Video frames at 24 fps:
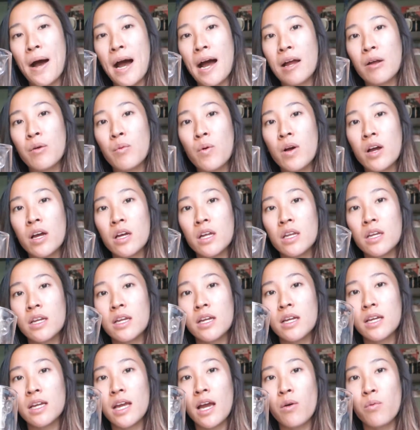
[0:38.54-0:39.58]
buy
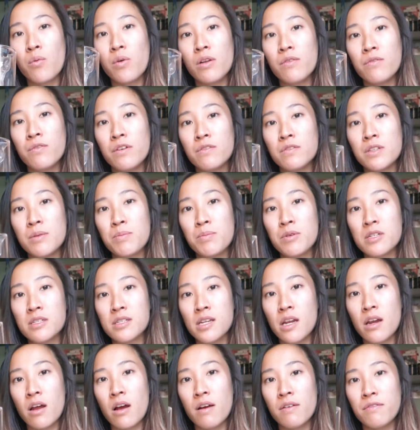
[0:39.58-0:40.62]
one, get one
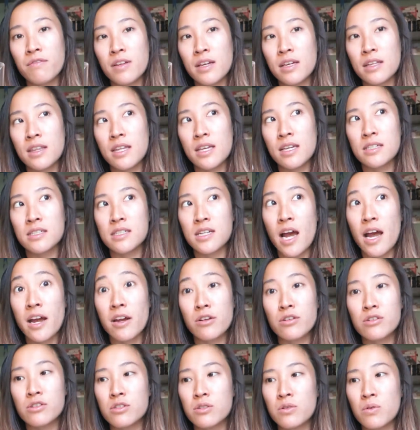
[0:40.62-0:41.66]
50% off like the
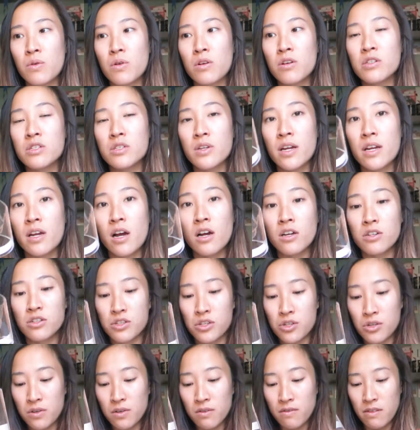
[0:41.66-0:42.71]
entire store. So I got
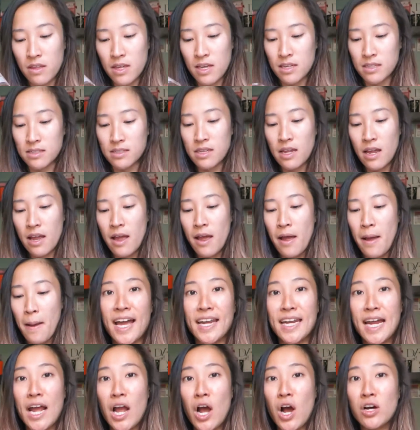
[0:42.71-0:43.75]
2 of these.
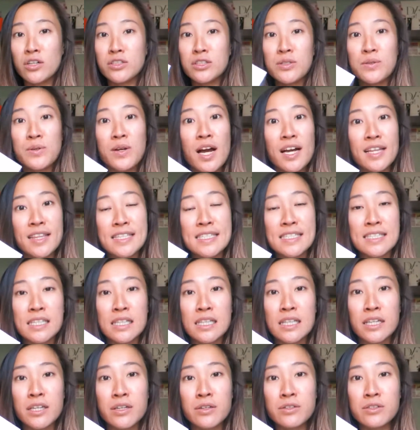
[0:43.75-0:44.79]
And I also got this
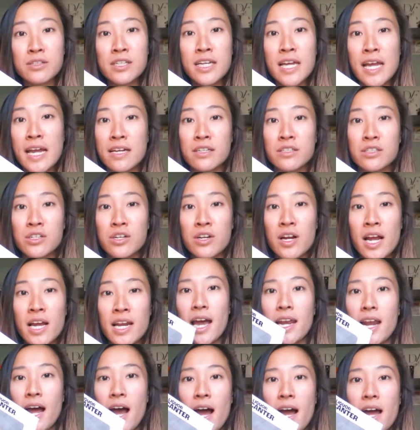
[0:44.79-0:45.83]
liquor decanter,
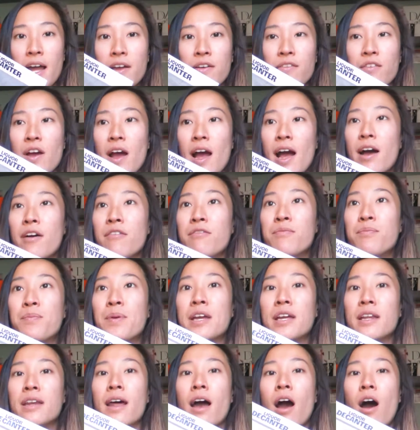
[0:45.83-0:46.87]
and I have
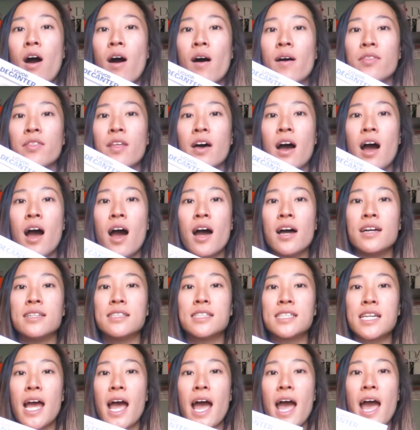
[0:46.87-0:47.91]
been on the
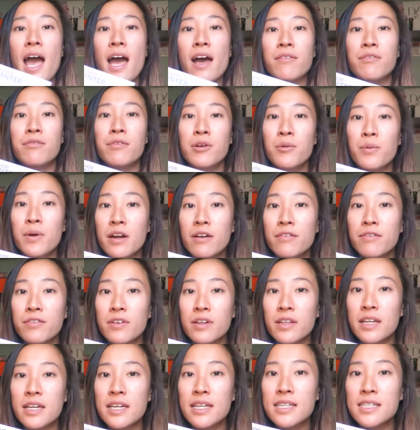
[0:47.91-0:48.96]
hunt everywhere
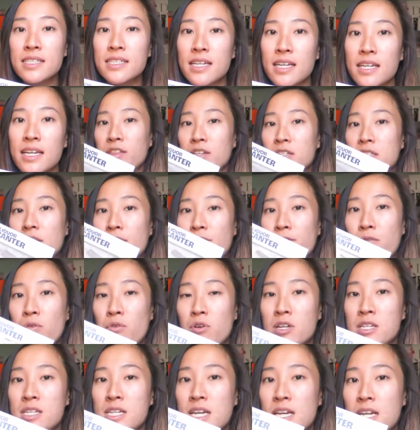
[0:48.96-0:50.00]
for this. Got this
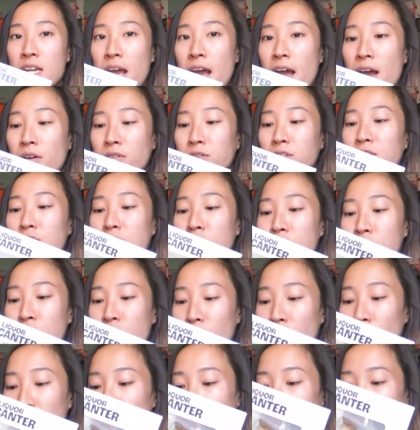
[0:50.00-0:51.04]
14-ounce
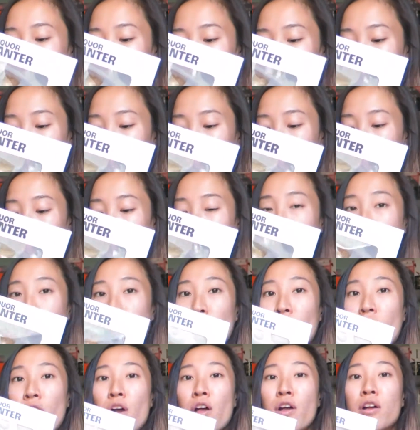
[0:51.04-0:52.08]
skull head
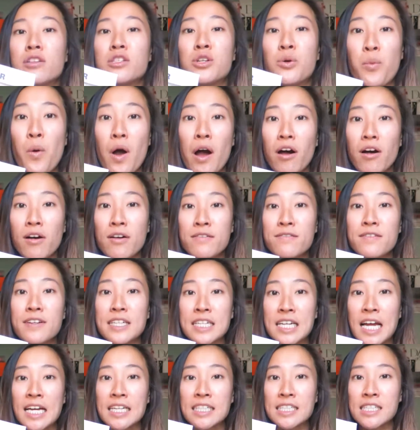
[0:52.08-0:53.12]
for
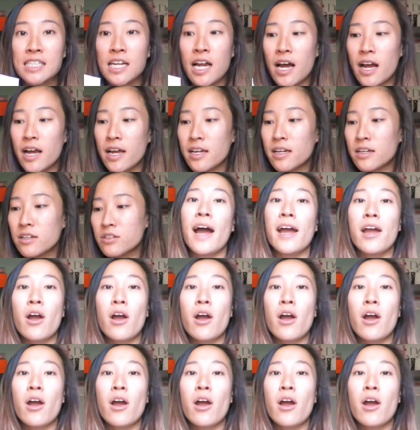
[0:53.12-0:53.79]
$12.99.